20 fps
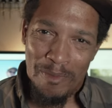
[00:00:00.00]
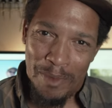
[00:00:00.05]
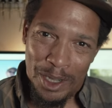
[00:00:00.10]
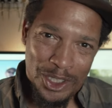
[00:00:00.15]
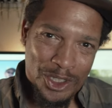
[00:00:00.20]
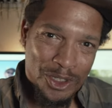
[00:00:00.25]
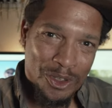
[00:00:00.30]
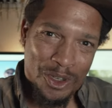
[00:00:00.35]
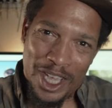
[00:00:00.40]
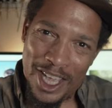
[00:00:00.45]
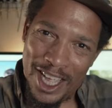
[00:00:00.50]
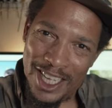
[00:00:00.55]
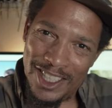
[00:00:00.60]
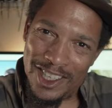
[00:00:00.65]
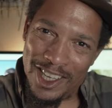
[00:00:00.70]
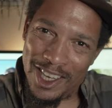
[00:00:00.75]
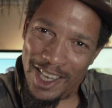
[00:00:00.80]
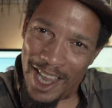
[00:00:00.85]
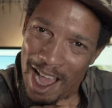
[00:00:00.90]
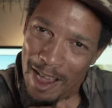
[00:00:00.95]
But you'll
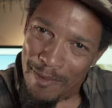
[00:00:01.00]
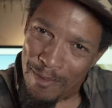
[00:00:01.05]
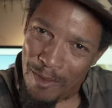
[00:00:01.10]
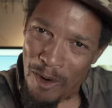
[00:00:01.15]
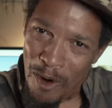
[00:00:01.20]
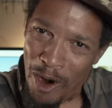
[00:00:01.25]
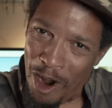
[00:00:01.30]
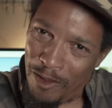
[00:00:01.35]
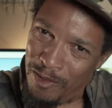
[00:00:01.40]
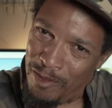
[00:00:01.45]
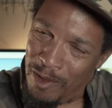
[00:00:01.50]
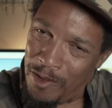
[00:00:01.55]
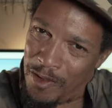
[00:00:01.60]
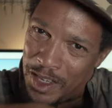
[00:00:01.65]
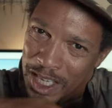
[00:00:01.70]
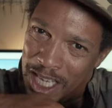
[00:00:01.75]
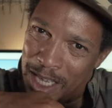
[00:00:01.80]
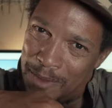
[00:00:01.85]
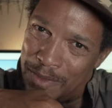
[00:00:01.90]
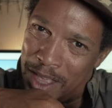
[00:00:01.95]
catch a lot more of them if
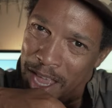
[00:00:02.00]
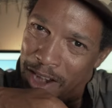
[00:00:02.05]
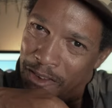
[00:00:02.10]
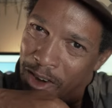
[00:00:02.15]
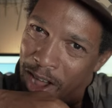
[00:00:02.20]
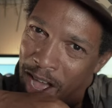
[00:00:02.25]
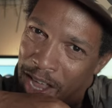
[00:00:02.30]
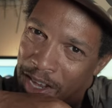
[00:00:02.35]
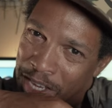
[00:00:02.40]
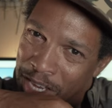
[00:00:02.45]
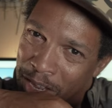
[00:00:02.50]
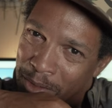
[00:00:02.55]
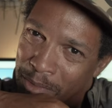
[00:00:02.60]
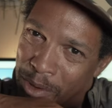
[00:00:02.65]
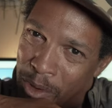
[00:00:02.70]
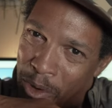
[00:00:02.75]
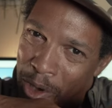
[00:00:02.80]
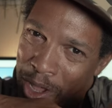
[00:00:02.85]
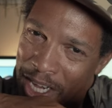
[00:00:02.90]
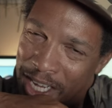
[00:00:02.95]
you keep that rod tip
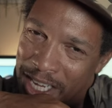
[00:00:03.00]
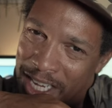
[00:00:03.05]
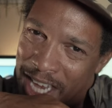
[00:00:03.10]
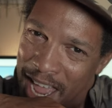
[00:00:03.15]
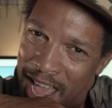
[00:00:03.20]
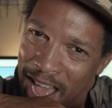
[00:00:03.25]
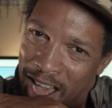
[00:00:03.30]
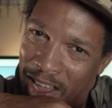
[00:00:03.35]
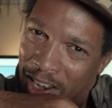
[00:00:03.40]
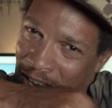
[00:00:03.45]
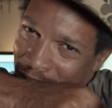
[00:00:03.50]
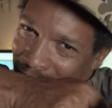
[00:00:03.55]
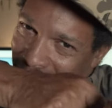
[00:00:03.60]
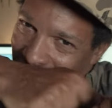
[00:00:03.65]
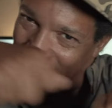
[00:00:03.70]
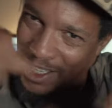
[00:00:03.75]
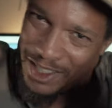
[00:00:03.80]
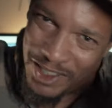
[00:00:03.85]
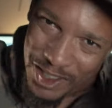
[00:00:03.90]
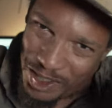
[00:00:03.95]
pointed down
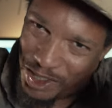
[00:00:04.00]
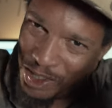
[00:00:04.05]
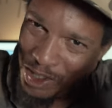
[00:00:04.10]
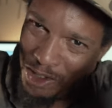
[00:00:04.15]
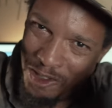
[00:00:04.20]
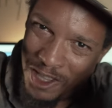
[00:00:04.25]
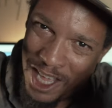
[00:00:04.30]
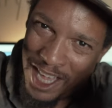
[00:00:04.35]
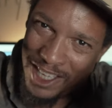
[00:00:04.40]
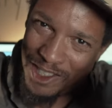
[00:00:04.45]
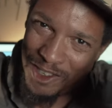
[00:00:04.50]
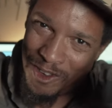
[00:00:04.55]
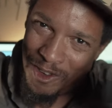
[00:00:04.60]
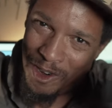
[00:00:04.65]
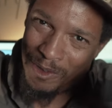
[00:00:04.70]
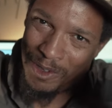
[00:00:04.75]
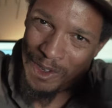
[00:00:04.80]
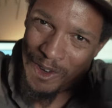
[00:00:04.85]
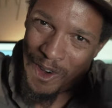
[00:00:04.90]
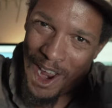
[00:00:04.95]
and just do that
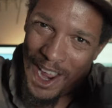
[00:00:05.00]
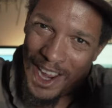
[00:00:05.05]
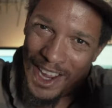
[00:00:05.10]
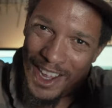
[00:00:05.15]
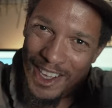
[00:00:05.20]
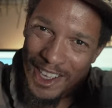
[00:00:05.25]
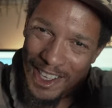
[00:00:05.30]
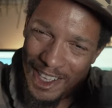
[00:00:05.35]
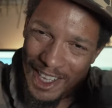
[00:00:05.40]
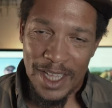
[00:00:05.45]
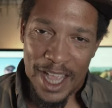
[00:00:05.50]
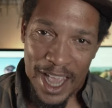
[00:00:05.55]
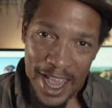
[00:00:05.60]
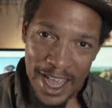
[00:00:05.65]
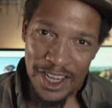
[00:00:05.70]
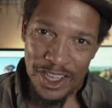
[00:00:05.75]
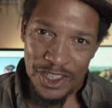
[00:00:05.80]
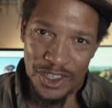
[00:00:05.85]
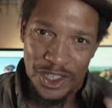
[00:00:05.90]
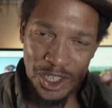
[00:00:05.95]
strip strike.
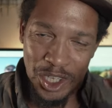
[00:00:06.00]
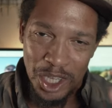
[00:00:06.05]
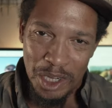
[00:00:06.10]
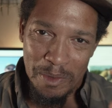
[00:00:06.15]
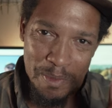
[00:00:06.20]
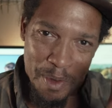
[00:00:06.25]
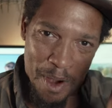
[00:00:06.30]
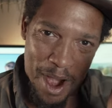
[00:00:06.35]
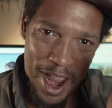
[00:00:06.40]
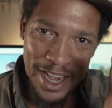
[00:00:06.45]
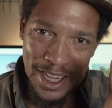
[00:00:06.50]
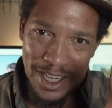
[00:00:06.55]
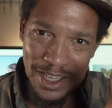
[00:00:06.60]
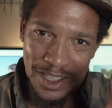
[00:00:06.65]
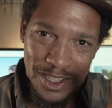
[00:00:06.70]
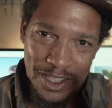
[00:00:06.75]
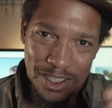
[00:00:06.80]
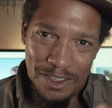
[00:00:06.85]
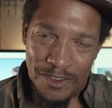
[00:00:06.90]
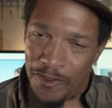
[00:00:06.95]
And it's good
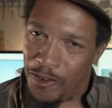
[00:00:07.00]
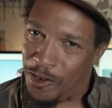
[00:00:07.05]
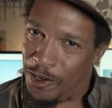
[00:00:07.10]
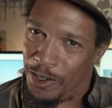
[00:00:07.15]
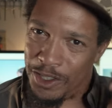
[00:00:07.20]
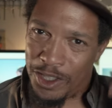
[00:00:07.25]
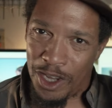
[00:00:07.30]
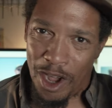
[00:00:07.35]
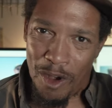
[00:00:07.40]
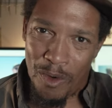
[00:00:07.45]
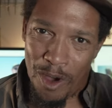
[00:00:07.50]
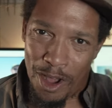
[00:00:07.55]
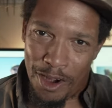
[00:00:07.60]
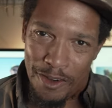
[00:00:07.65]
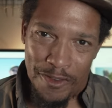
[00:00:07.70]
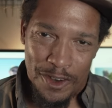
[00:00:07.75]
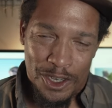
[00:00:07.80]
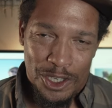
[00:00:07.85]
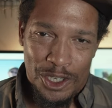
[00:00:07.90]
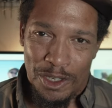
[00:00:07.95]
practice for
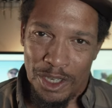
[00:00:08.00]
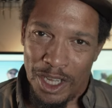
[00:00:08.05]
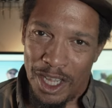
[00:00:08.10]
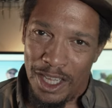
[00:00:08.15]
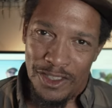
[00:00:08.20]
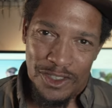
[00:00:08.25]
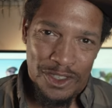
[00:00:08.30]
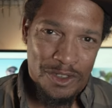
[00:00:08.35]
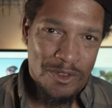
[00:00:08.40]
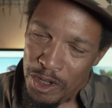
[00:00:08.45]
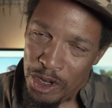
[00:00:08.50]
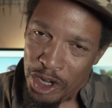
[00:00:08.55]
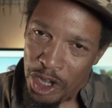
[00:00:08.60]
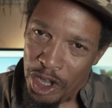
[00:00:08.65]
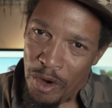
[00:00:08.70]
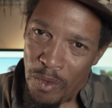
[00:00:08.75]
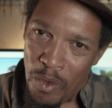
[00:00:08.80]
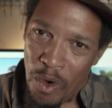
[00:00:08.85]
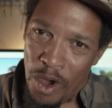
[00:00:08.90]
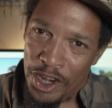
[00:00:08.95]
saltwater fishing because you're
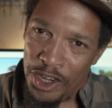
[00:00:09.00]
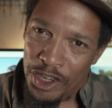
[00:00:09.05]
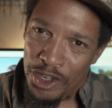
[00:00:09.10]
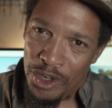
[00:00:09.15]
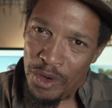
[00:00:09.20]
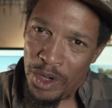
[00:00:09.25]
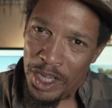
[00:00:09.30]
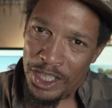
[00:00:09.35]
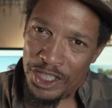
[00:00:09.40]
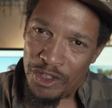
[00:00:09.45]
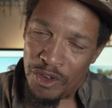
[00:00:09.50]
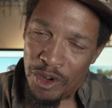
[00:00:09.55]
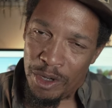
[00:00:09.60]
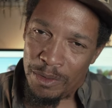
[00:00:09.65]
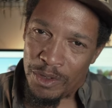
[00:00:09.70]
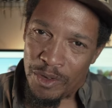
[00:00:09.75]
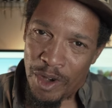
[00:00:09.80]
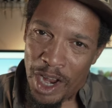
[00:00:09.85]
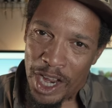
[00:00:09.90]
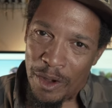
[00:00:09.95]
gonna wanna do a
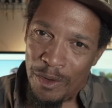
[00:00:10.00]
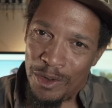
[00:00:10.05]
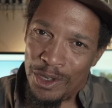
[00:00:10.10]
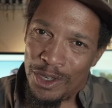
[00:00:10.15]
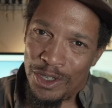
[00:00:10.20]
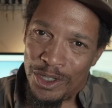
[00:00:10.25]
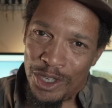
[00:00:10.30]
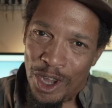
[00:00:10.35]
strip strike when you're